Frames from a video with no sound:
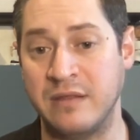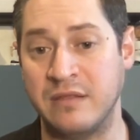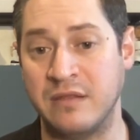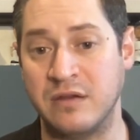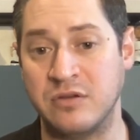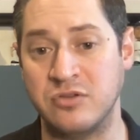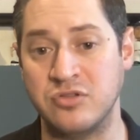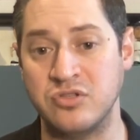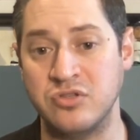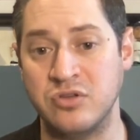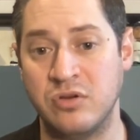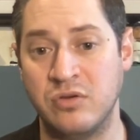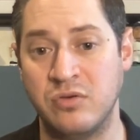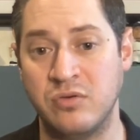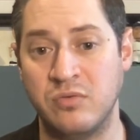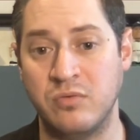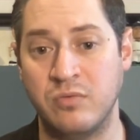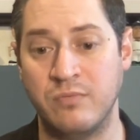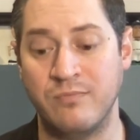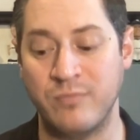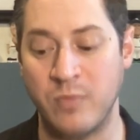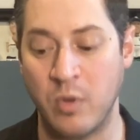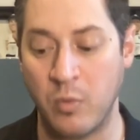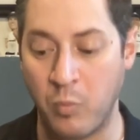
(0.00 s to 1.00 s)
there's
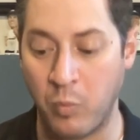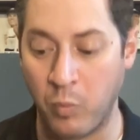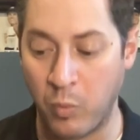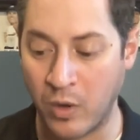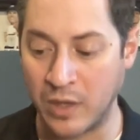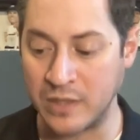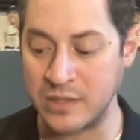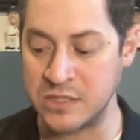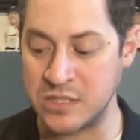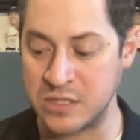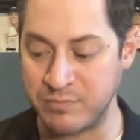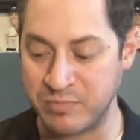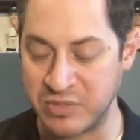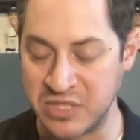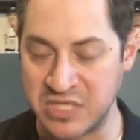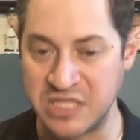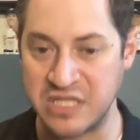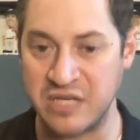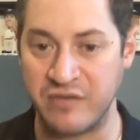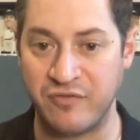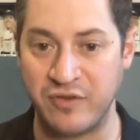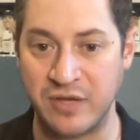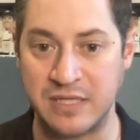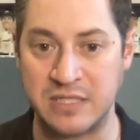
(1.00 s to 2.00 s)
no one
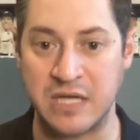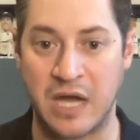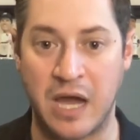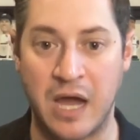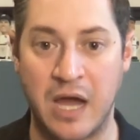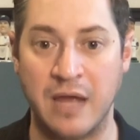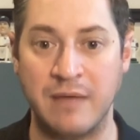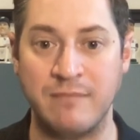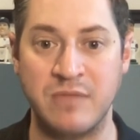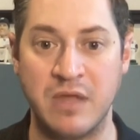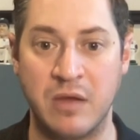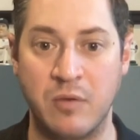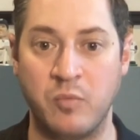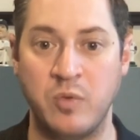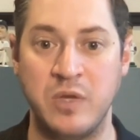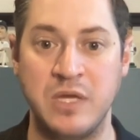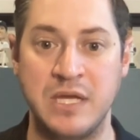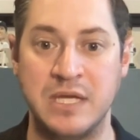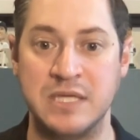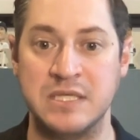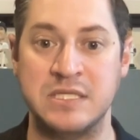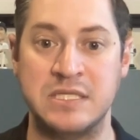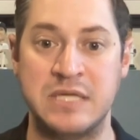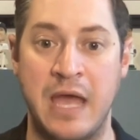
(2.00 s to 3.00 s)
specific time that we
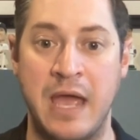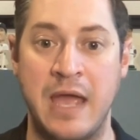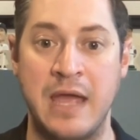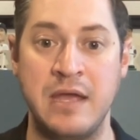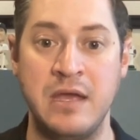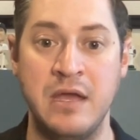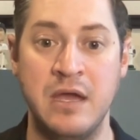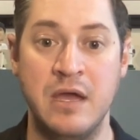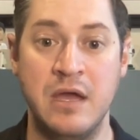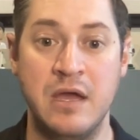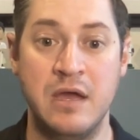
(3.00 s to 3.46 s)
can say